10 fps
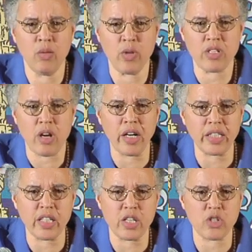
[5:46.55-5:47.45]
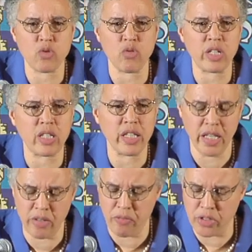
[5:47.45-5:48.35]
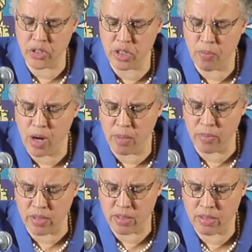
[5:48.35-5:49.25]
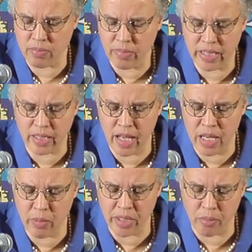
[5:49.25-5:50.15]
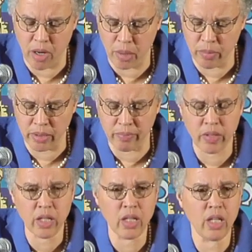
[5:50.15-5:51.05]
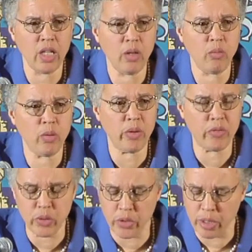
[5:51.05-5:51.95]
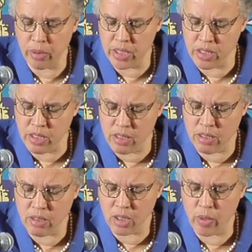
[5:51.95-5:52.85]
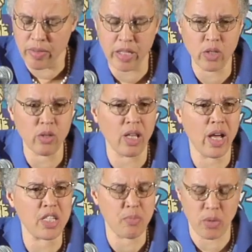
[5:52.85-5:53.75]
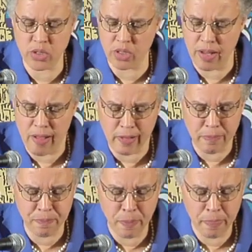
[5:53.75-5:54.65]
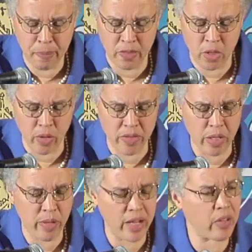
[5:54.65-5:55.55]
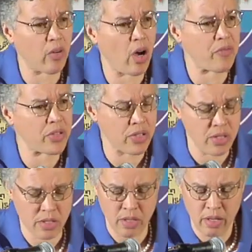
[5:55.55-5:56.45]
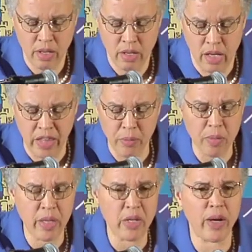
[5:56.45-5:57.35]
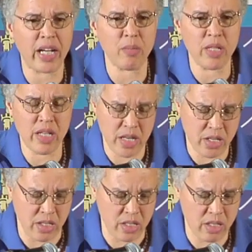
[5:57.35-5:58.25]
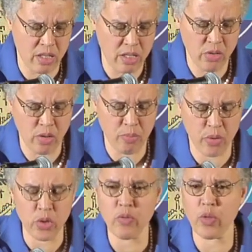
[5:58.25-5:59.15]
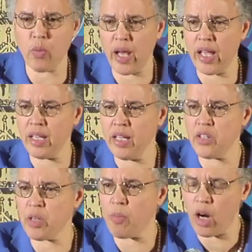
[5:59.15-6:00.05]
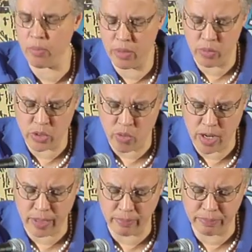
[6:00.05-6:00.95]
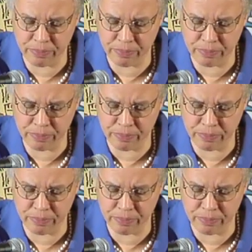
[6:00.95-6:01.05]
We targeted historically inefficient departments, like the highway department. We reviewed their budgets, the way they utilized personnel, the way they ran their offices, and then we made recommendations to improve the way each department was run.